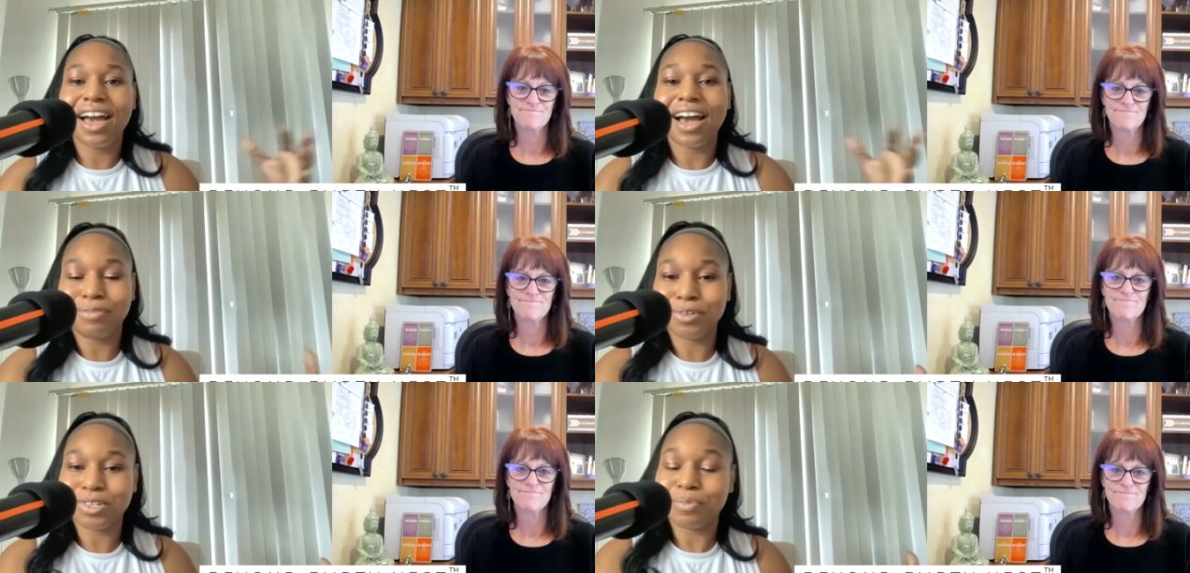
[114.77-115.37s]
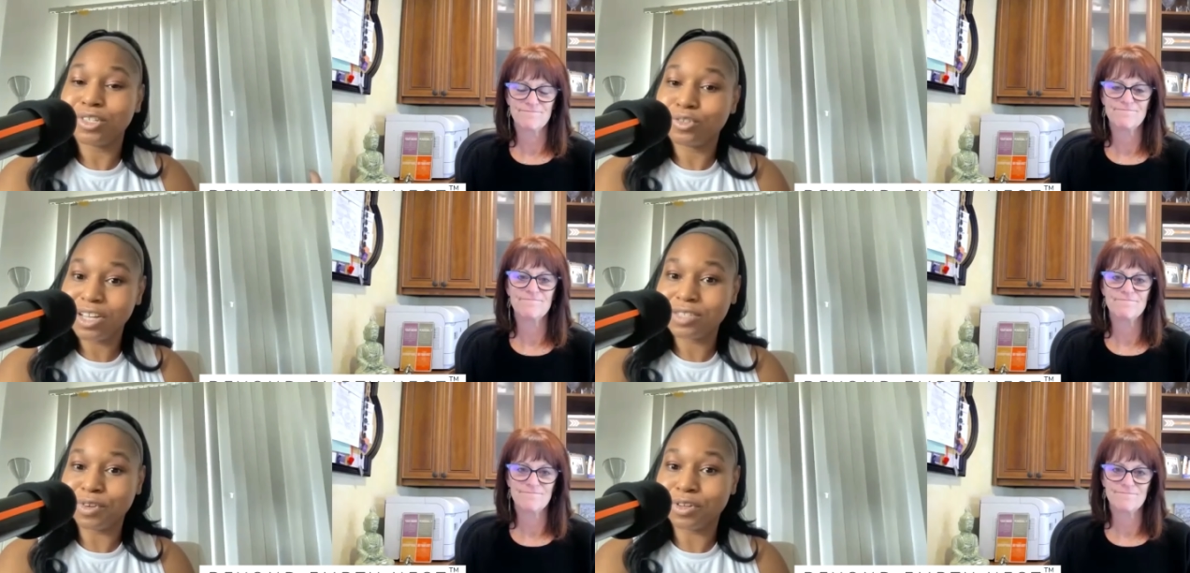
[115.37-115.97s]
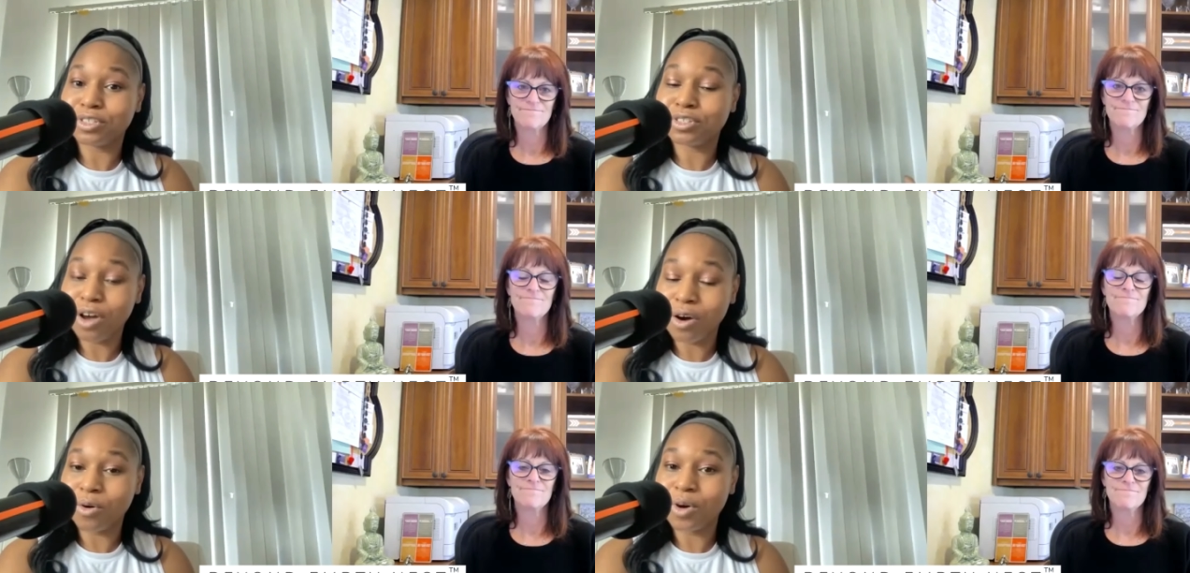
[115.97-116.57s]
Speaker 1: after something stressful.
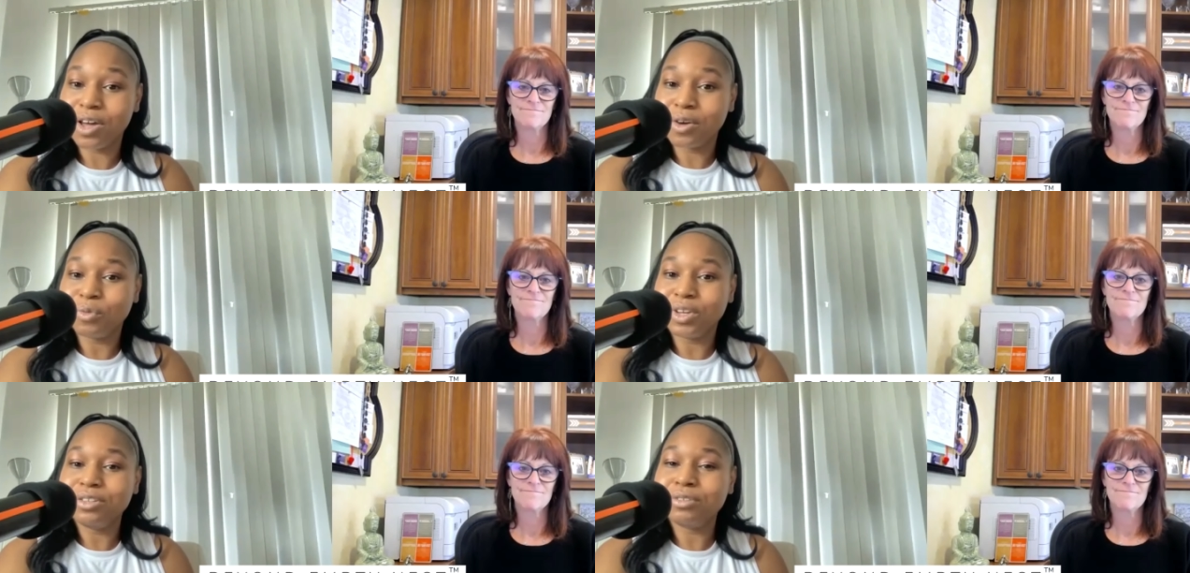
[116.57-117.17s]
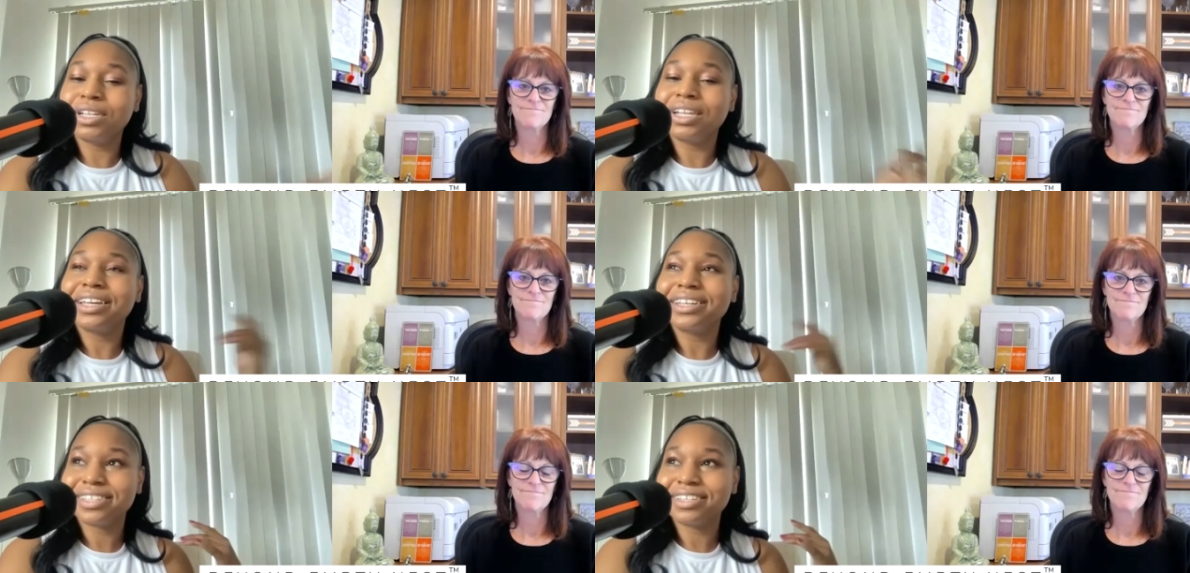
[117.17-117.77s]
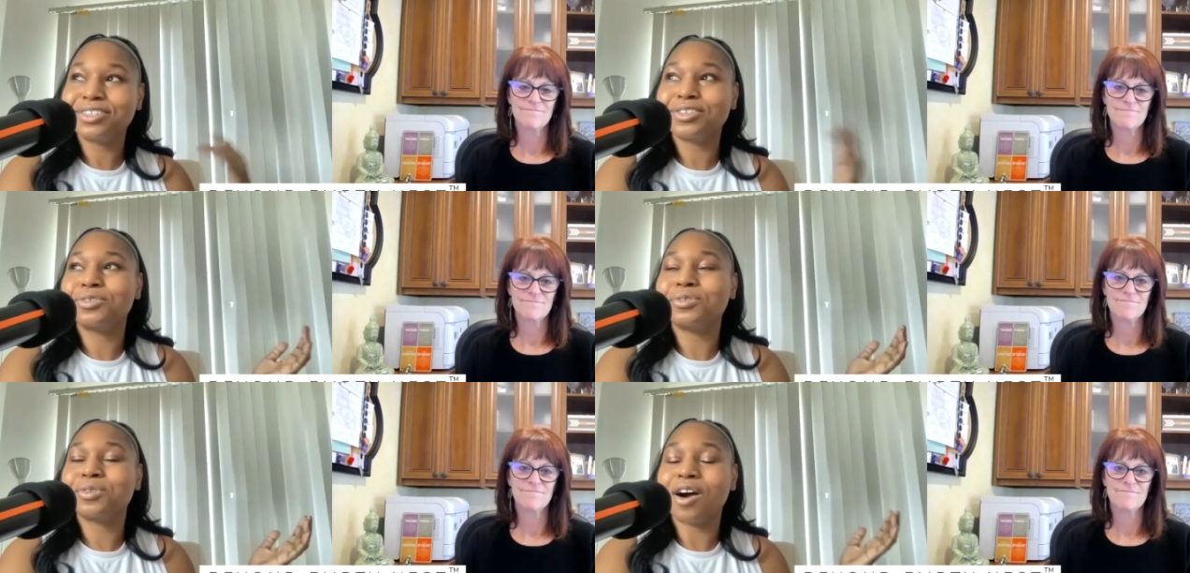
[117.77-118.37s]
So, when you listen
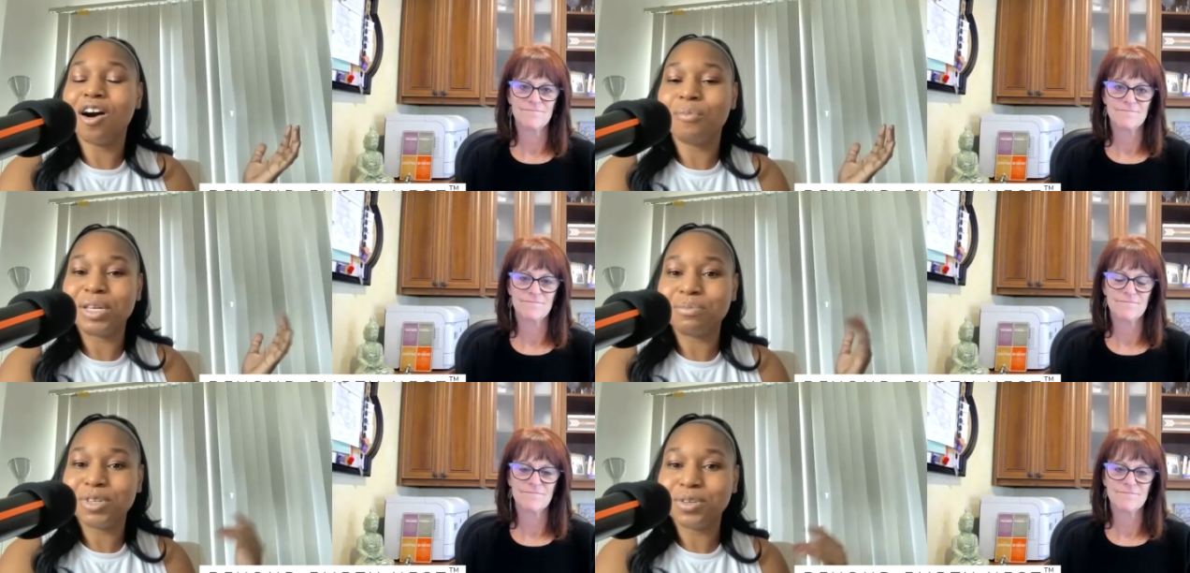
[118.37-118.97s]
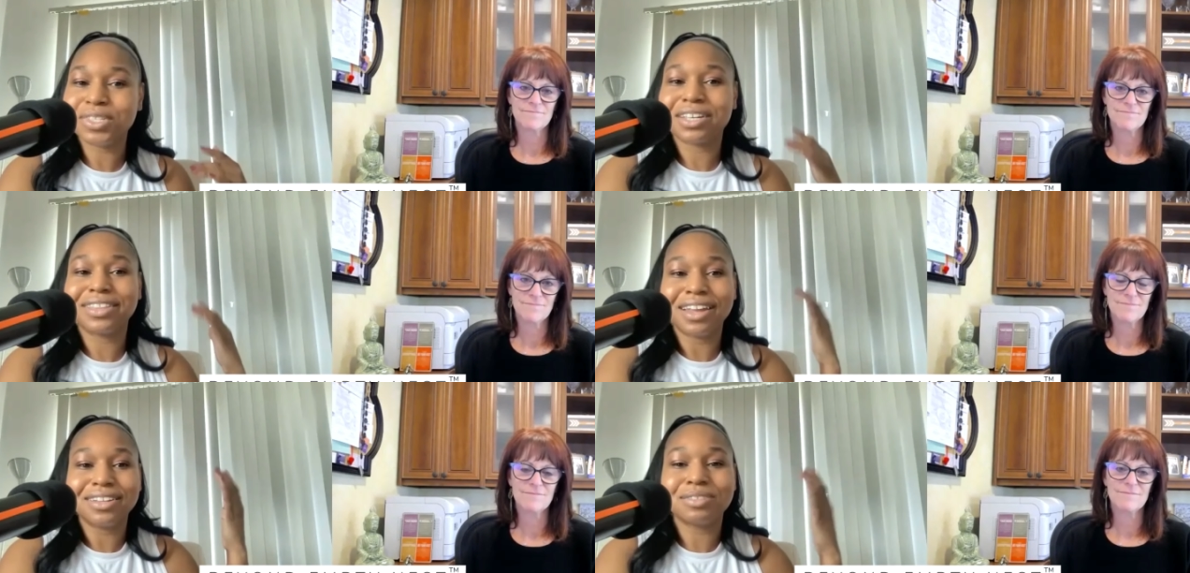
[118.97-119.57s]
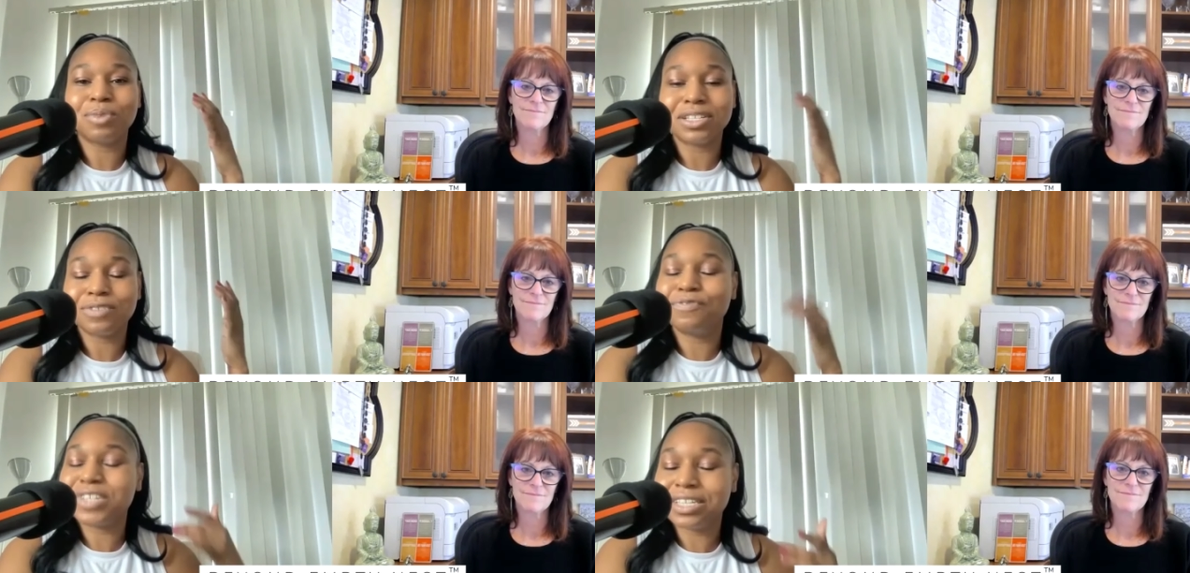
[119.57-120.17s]
to calming music, that is
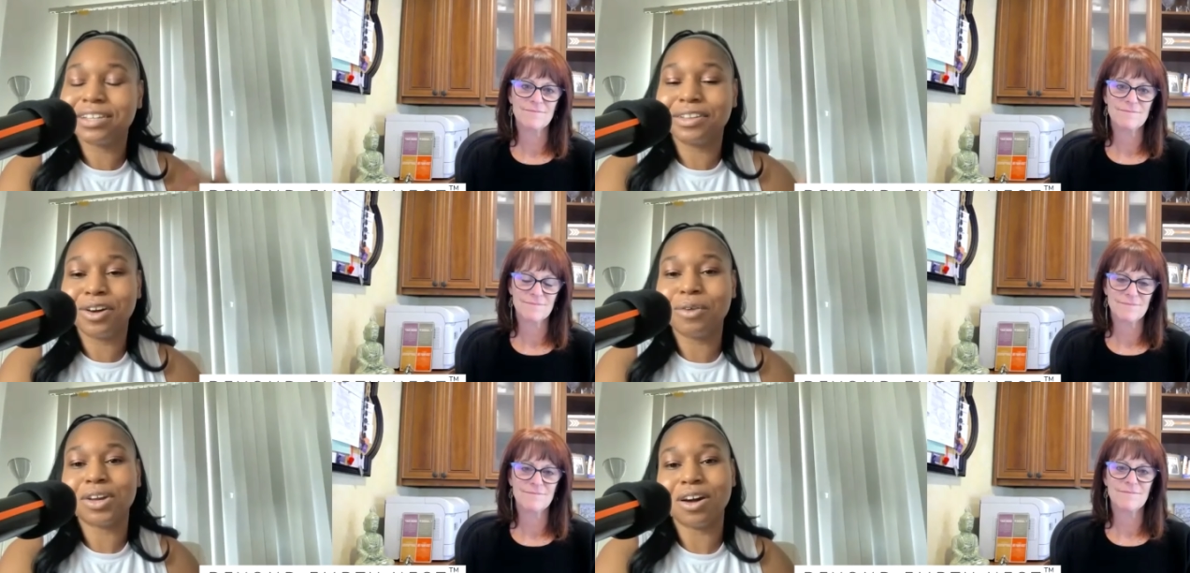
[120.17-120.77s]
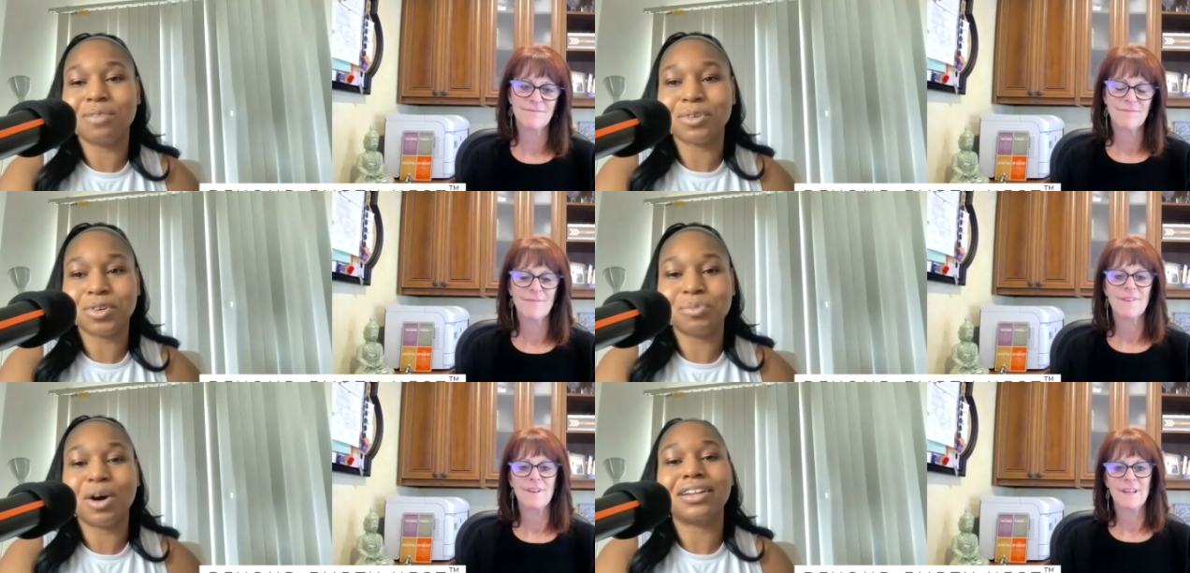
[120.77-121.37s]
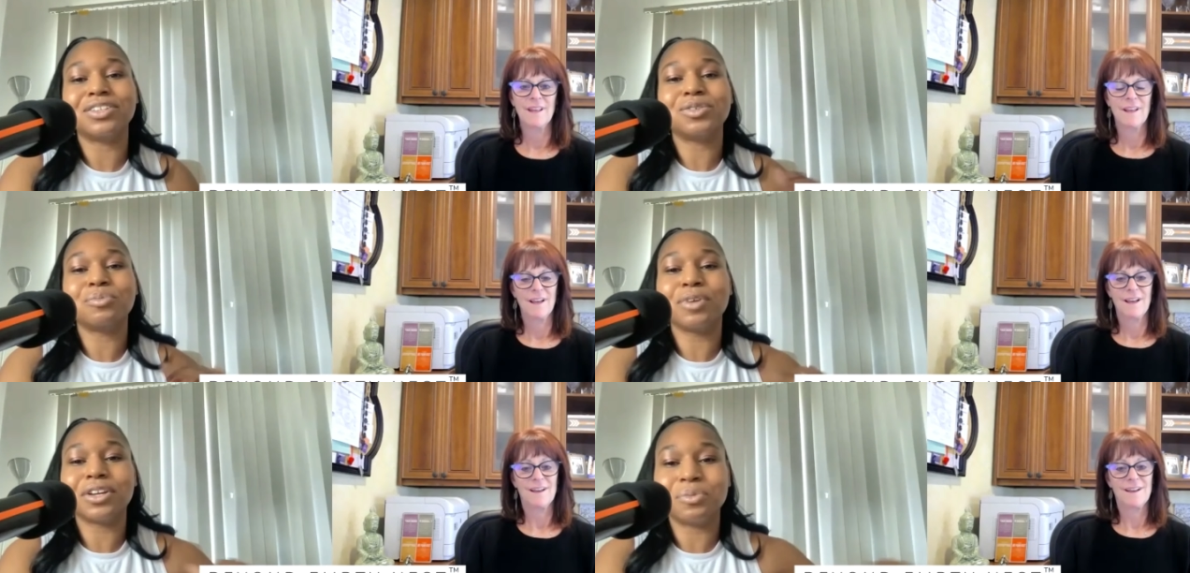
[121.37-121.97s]
what's physically going on with your body
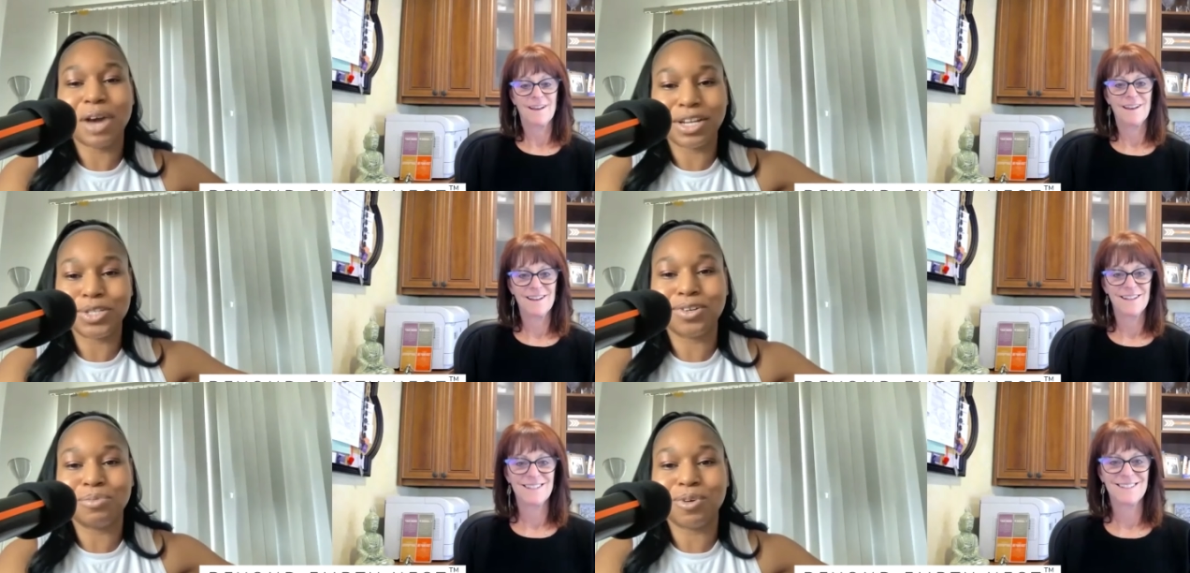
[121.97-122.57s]
to bring you back to a